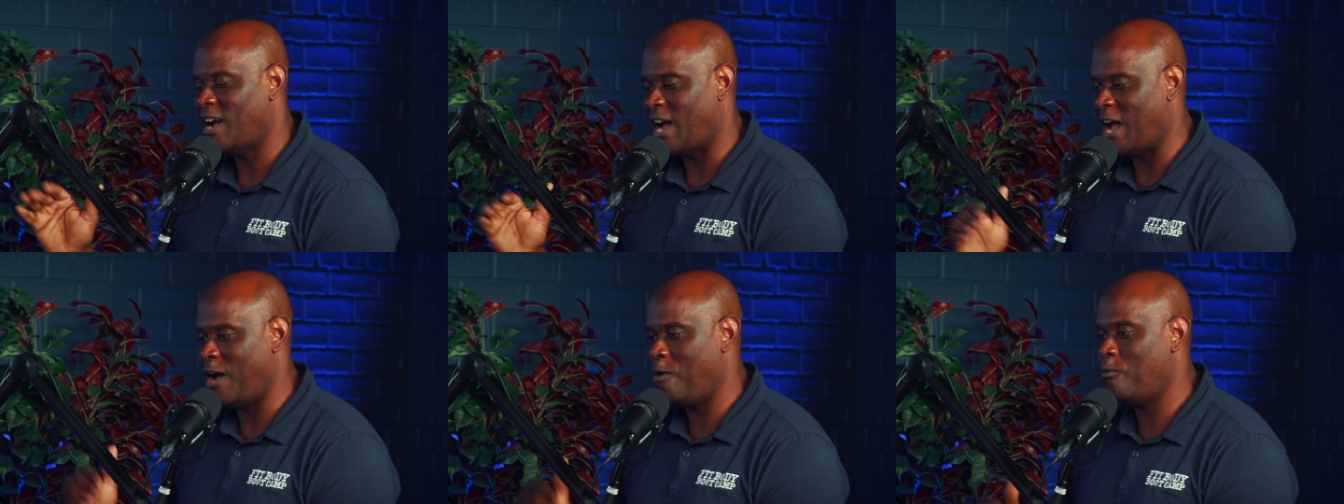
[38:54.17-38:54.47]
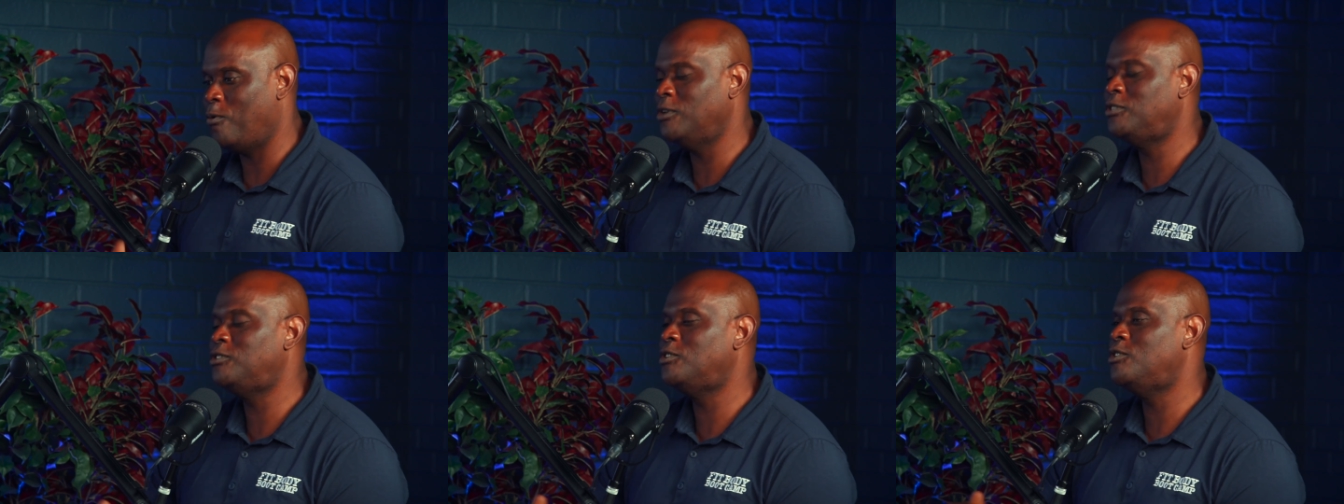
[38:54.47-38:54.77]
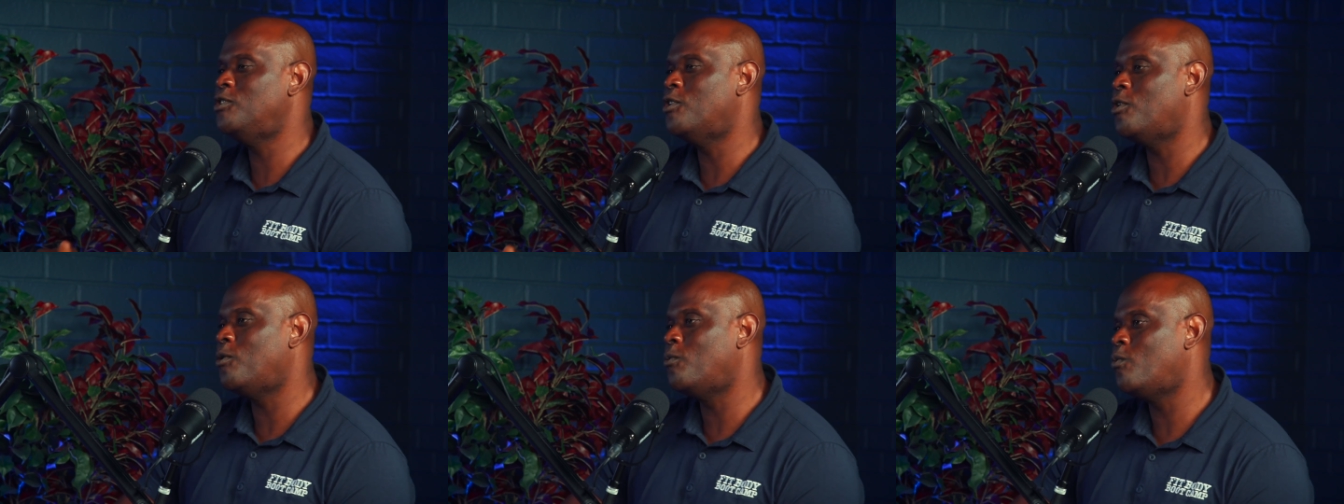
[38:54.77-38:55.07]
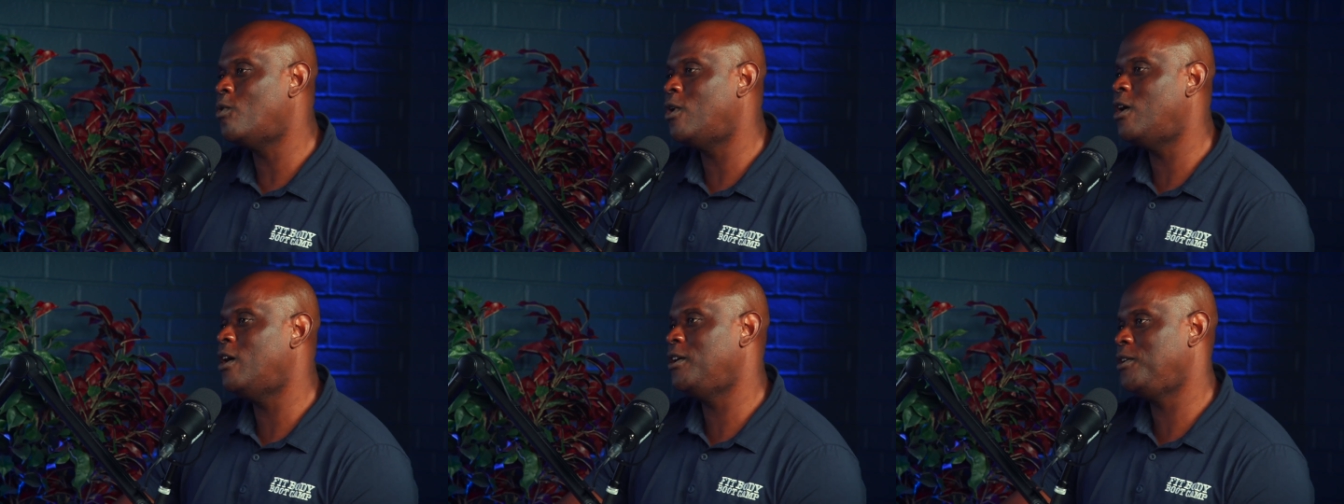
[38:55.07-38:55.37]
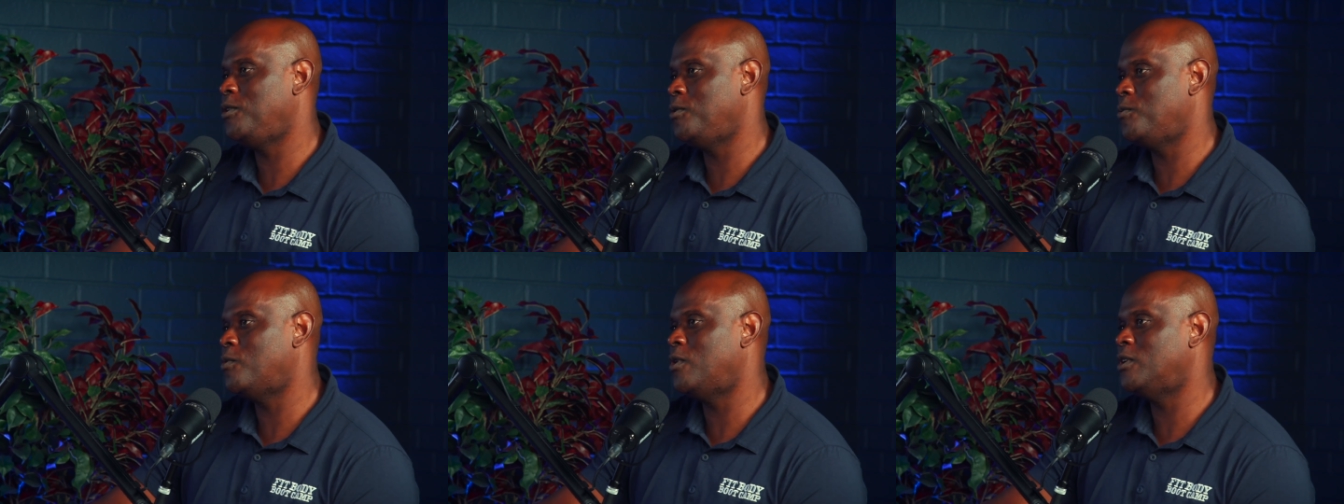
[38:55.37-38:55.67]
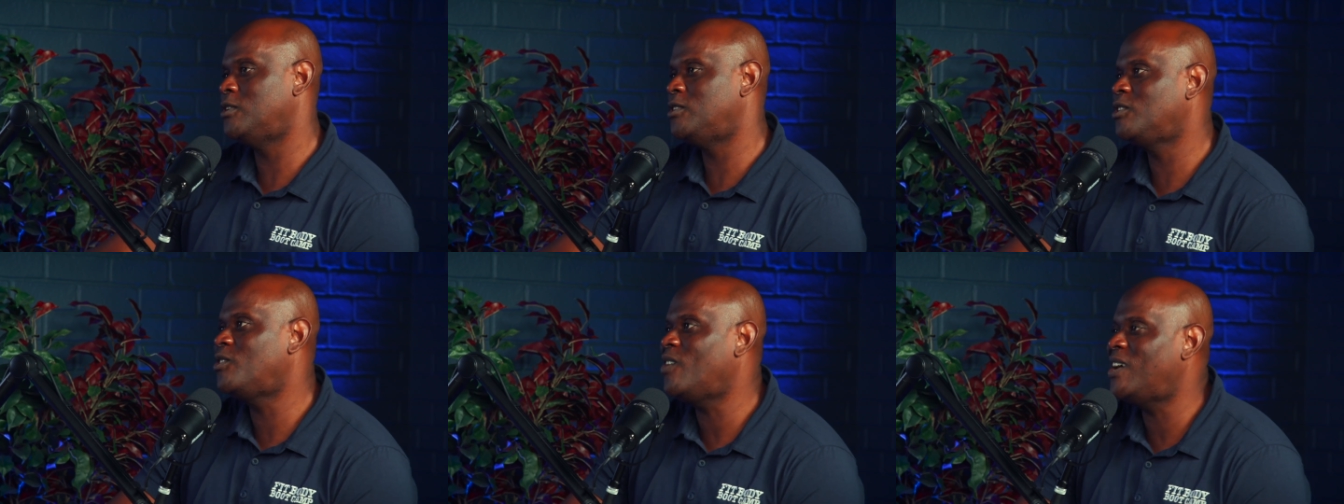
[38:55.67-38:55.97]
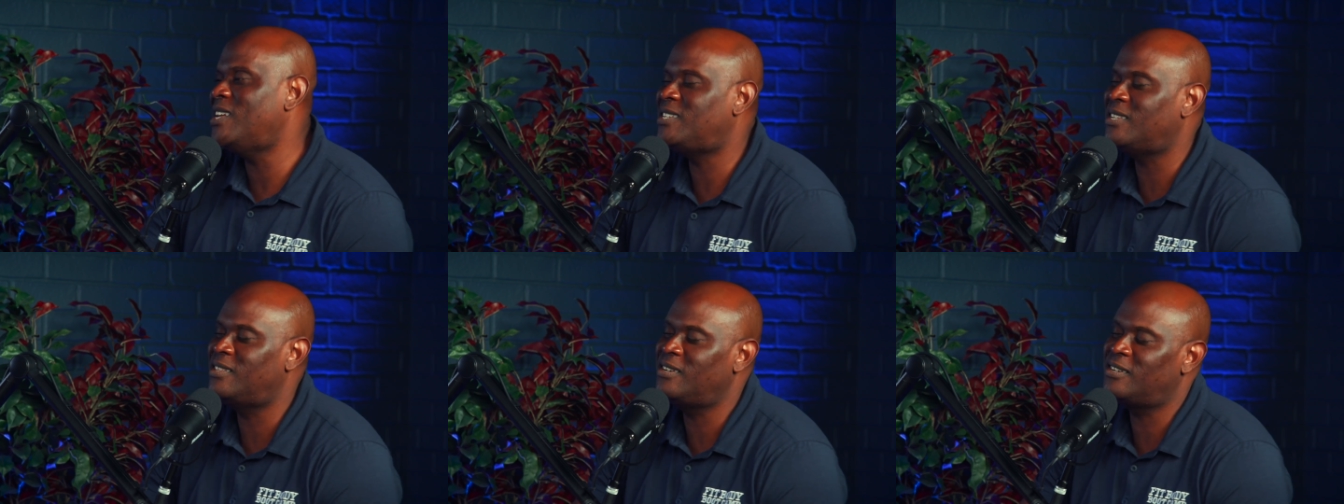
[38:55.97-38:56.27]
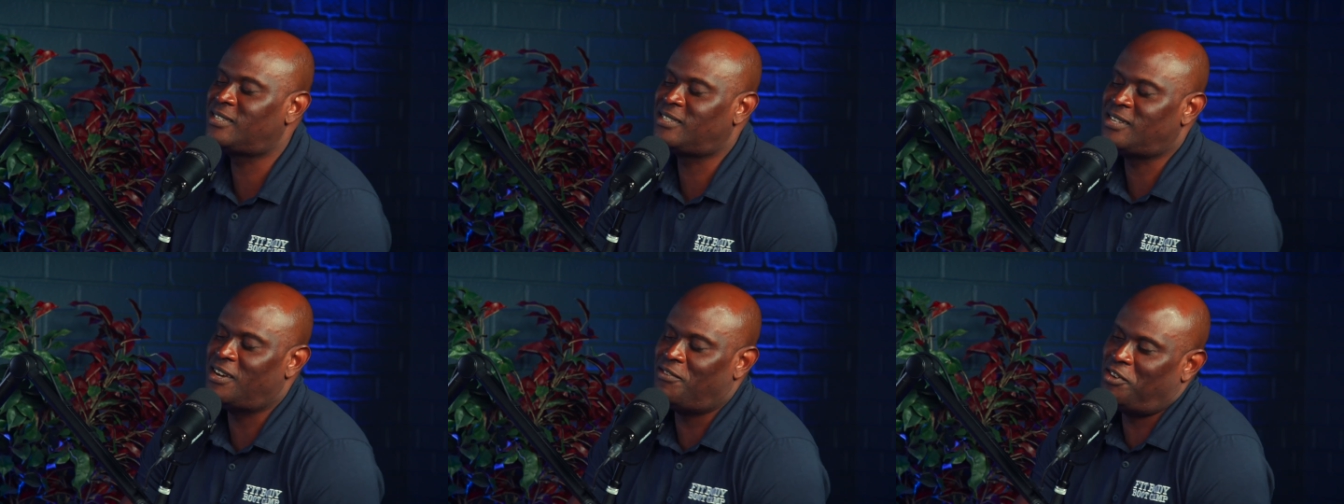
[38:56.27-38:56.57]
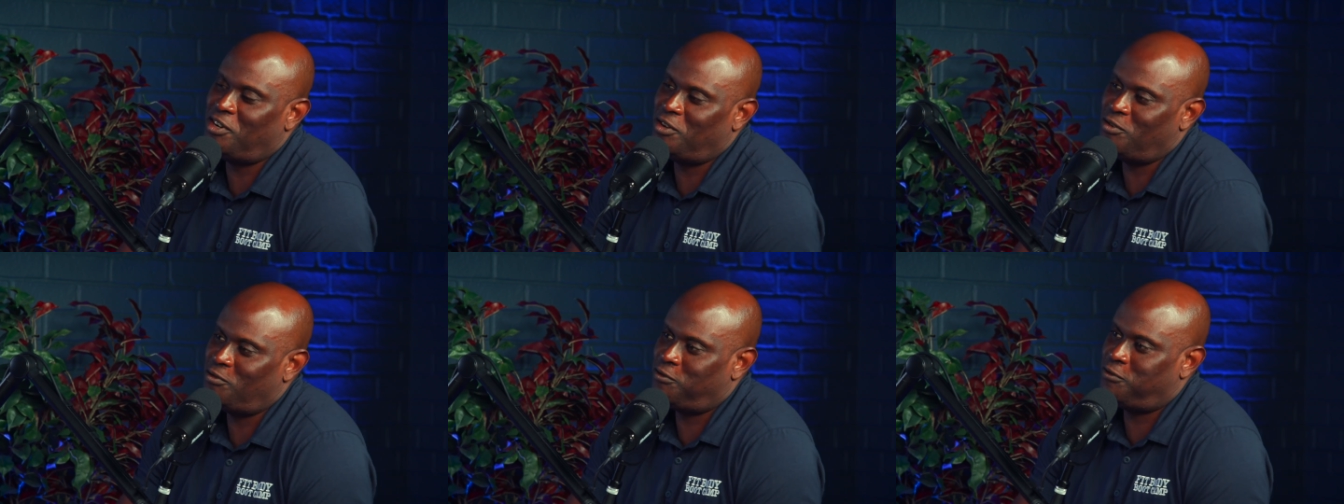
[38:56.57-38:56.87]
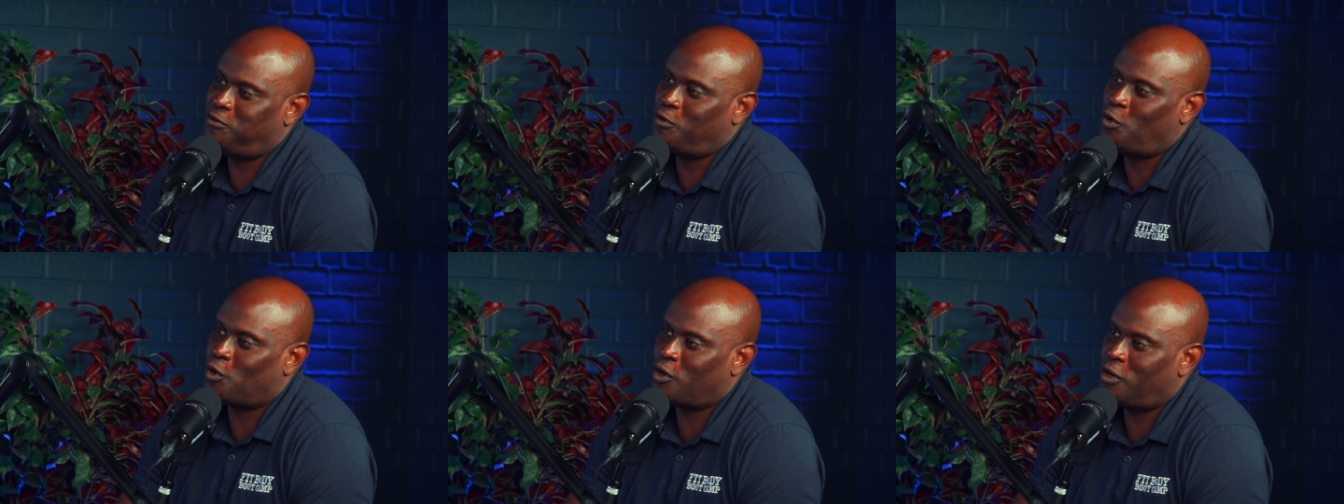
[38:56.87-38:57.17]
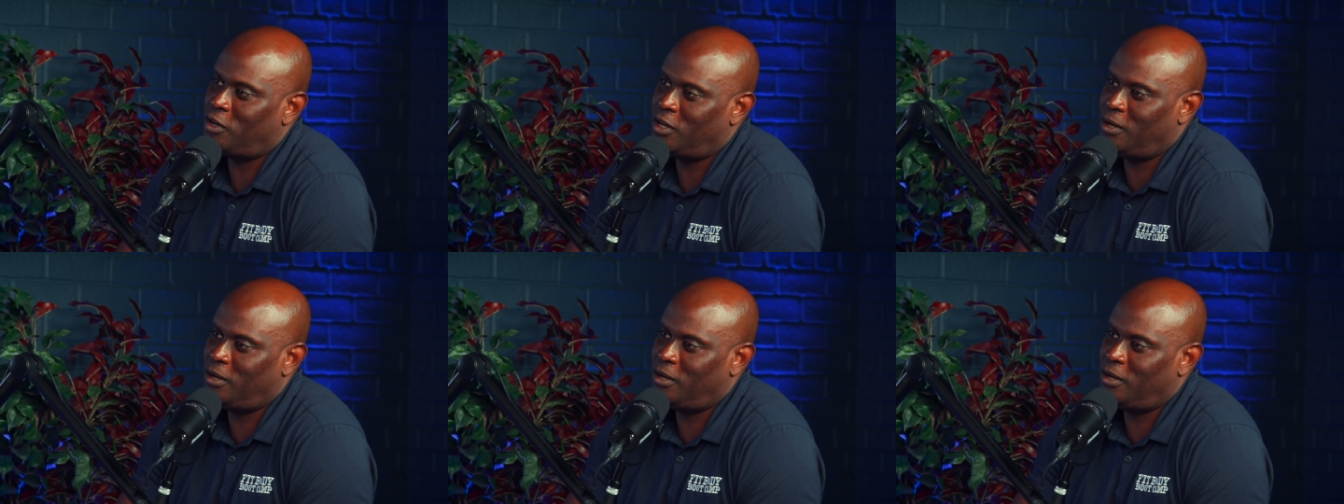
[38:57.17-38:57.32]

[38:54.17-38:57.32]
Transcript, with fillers: I want to know what you want to. Granted, they're seven and four.